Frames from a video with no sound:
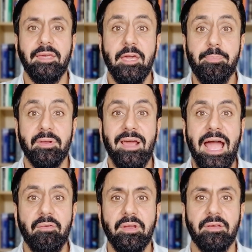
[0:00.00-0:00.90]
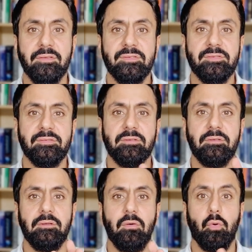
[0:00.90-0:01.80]
kibr, arrogance,
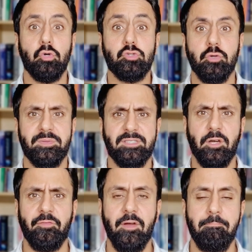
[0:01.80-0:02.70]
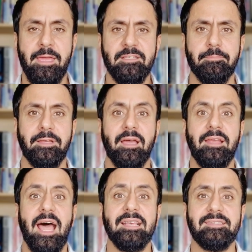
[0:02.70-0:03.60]
ujub, self-amazement,
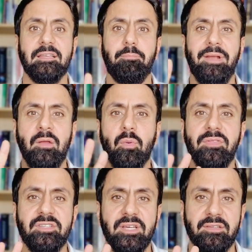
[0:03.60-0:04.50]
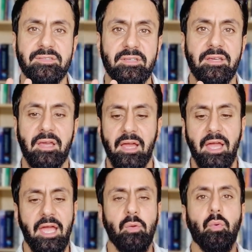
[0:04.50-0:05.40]
and hasad, blameworthy jealousy.
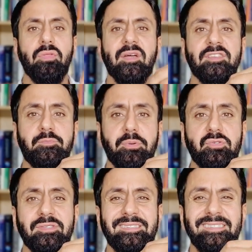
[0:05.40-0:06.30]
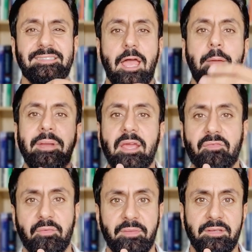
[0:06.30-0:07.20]
And all the other spiritual diseases that emanate
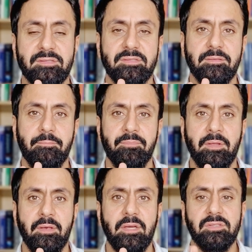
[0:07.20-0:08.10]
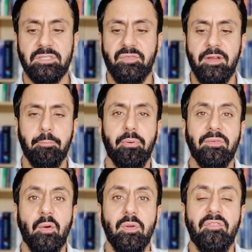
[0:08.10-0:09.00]
from these. So it's very
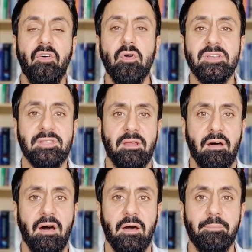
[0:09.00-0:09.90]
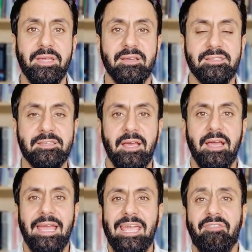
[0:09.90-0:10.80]
important that we focus on our heart, because
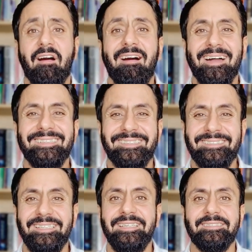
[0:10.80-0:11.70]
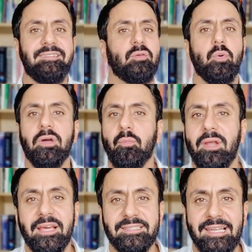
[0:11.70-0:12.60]
if our heart is diseased, then we're,
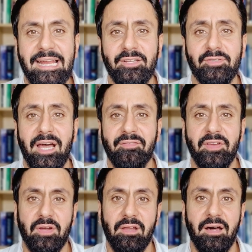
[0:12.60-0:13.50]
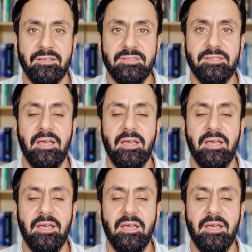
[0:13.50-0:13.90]
we're less likely to have ikhlās.